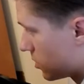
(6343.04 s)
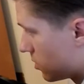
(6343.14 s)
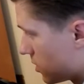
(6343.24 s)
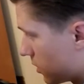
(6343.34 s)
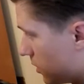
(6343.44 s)
Sounds
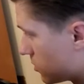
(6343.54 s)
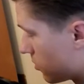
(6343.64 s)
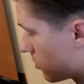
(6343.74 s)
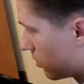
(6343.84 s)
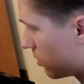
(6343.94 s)
like an
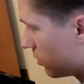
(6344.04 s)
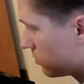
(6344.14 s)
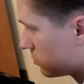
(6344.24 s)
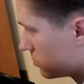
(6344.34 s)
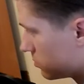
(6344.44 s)
interesting thought.
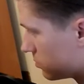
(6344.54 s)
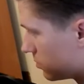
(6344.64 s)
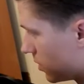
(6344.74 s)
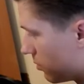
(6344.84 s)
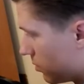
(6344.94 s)
Yeah.
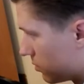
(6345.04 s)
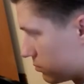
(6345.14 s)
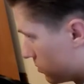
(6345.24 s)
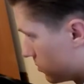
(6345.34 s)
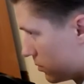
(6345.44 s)
Yeah, but
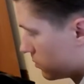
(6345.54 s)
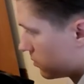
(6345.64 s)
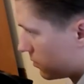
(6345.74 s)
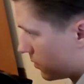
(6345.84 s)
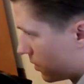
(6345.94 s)

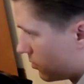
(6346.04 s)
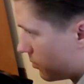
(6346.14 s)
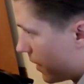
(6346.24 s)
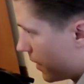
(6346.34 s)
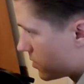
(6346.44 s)
can you
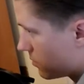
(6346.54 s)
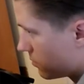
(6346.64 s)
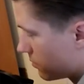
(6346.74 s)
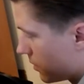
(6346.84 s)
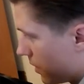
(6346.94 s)
imagine?
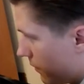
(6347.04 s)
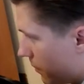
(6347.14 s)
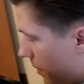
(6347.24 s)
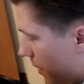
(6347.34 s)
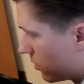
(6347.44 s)
Having a
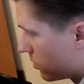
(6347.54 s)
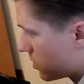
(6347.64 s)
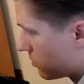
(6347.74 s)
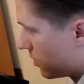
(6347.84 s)
beggar just